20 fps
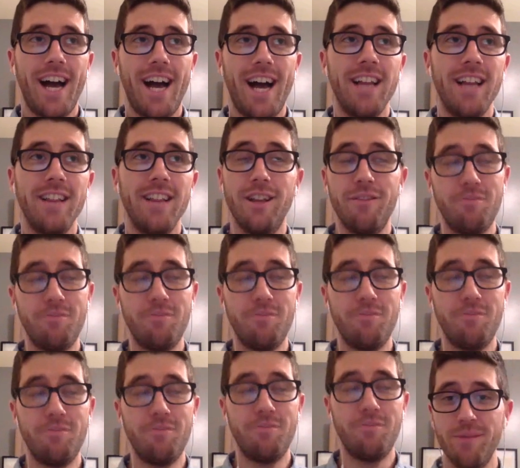i love
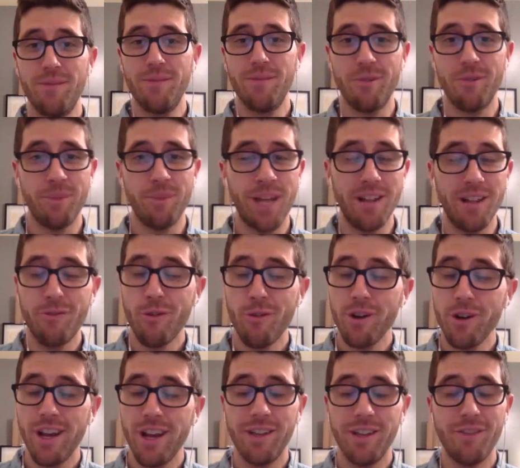being in nature i'm from
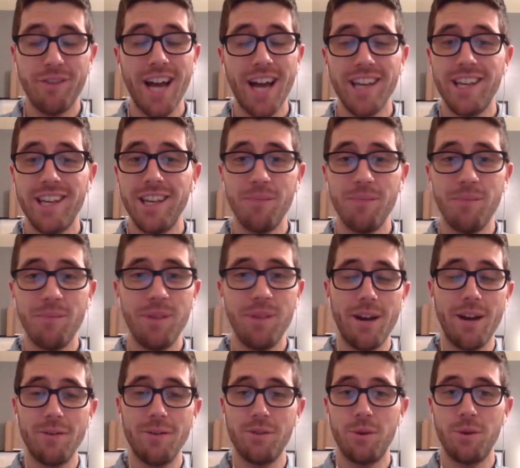california i love hiking
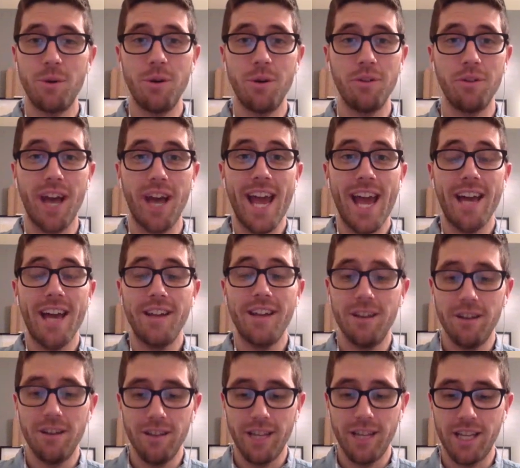being outdoors i
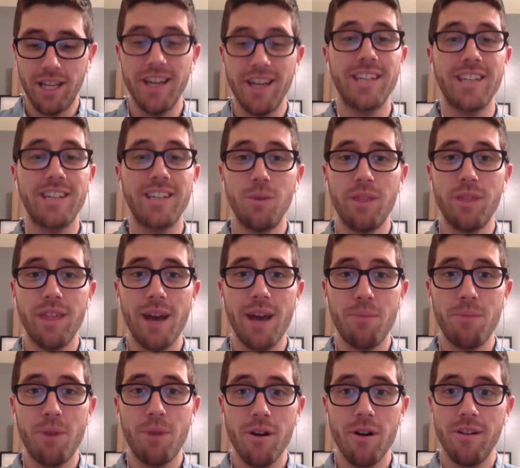hadn't like connected with
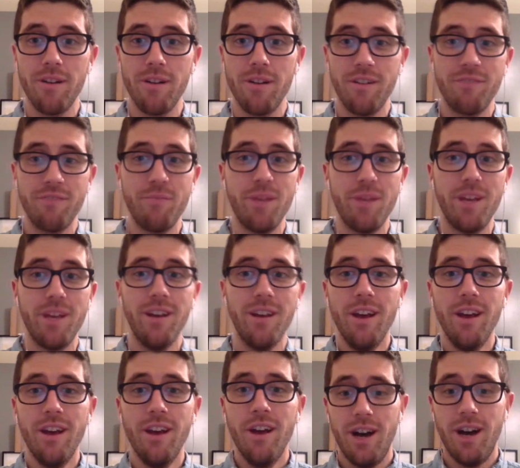that part of me
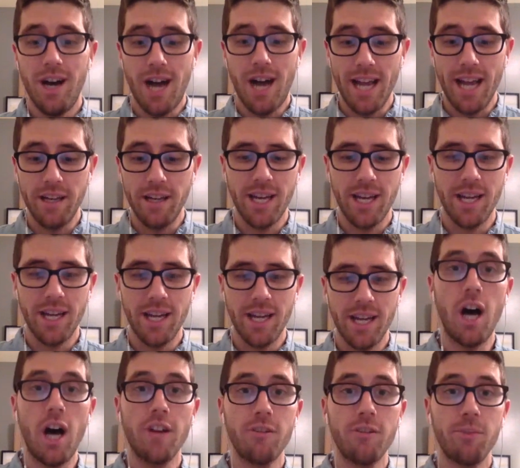uh, i'd kind of
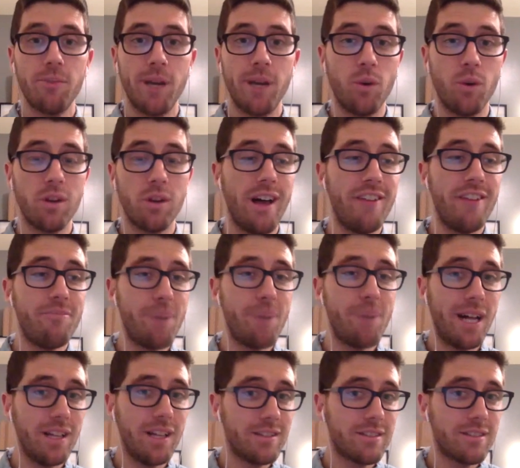lost my work life
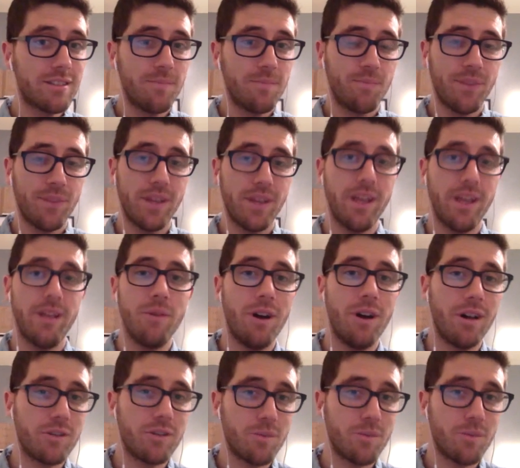balance again
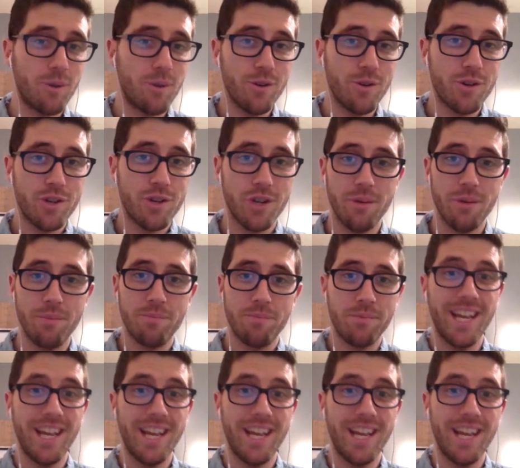entrepreneurship
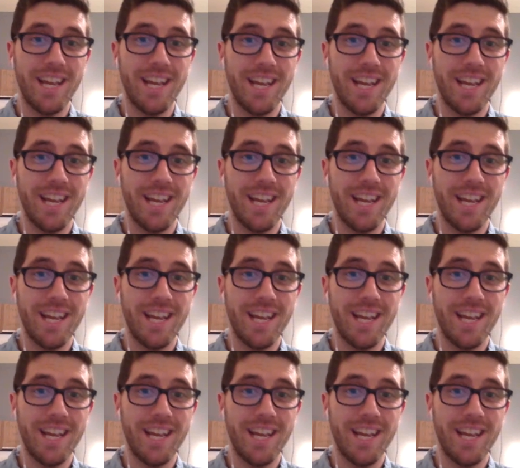taking